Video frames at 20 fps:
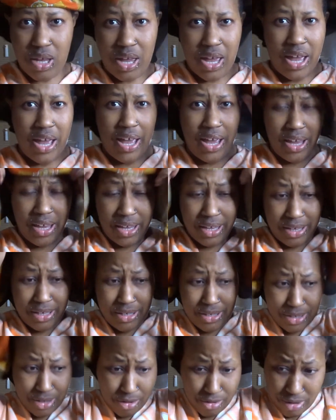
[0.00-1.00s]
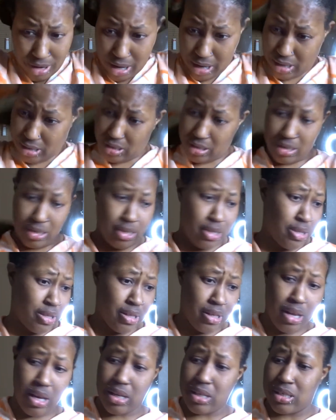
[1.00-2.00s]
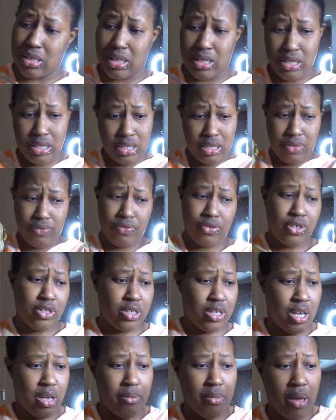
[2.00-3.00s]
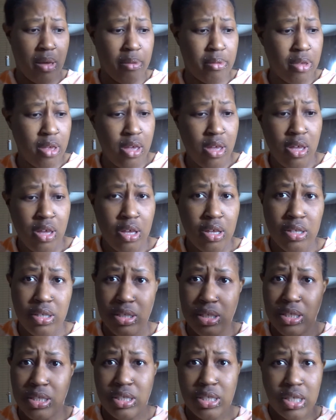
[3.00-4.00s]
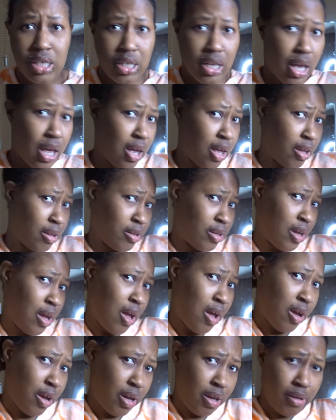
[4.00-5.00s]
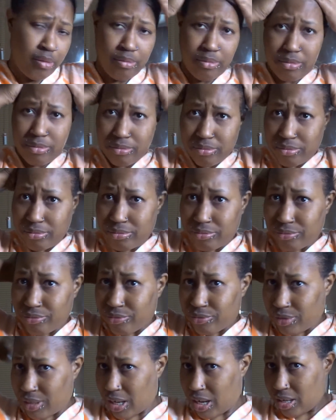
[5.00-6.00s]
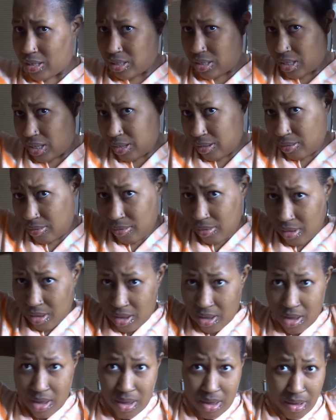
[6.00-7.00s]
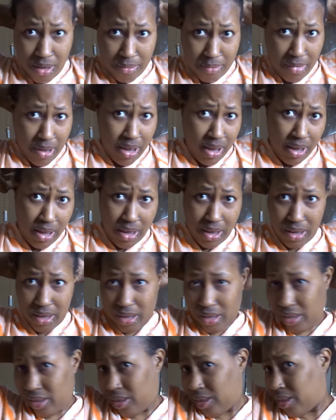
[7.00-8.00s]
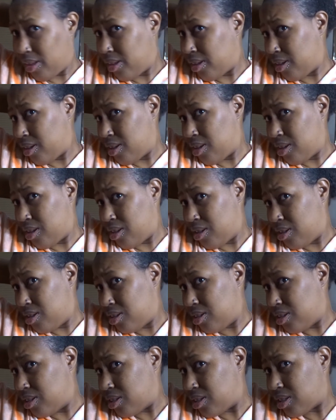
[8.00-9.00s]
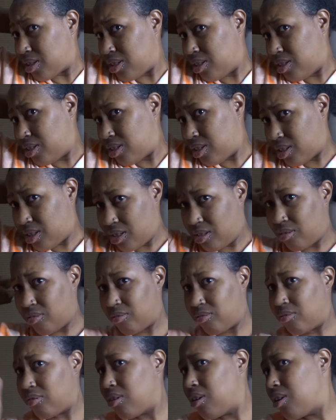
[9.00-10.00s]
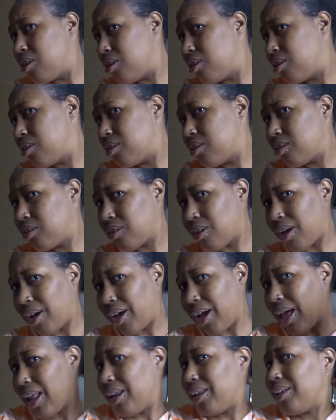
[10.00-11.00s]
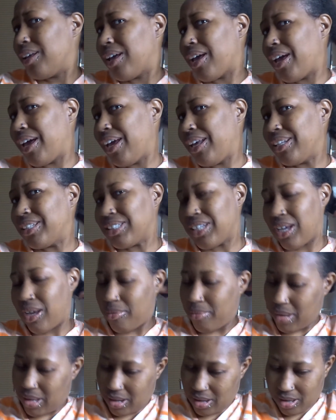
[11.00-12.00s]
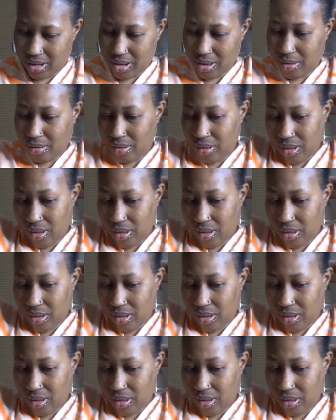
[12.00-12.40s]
I ain't cut no lace or nothing. Like I said, this is the first time I done took it out. Y'all see my hair. It's in this little, I got a little hang time better though.